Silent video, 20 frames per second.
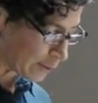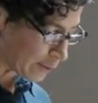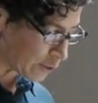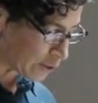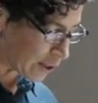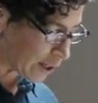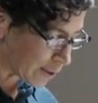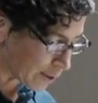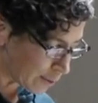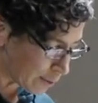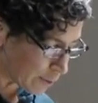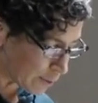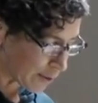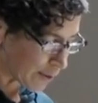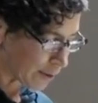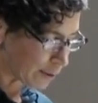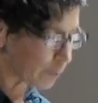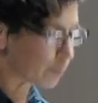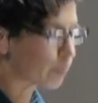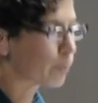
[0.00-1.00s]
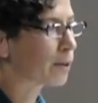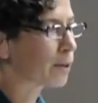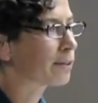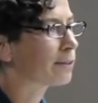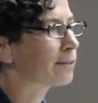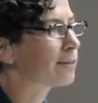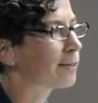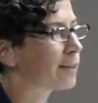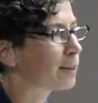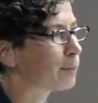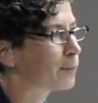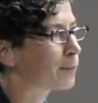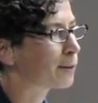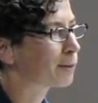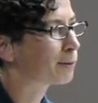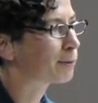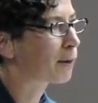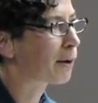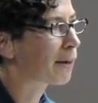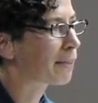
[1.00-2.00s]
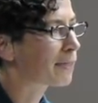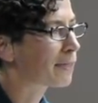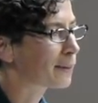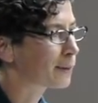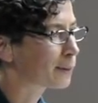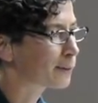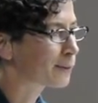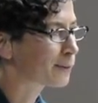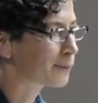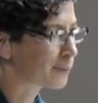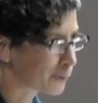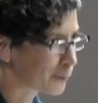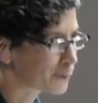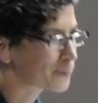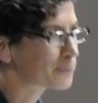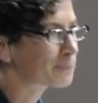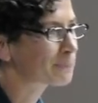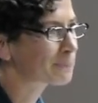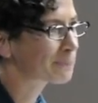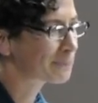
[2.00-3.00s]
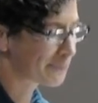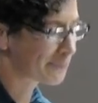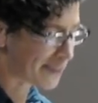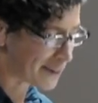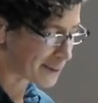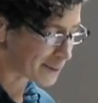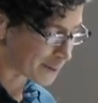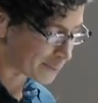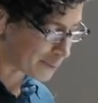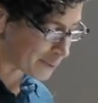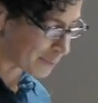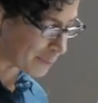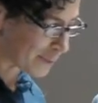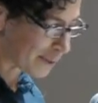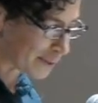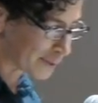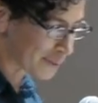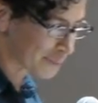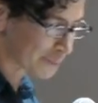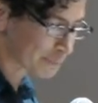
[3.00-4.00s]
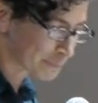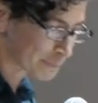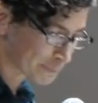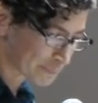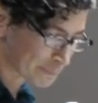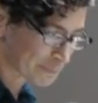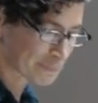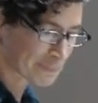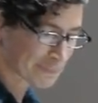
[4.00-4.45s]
Shannon, uh, but it seemed the right thing to do. Thank you very much.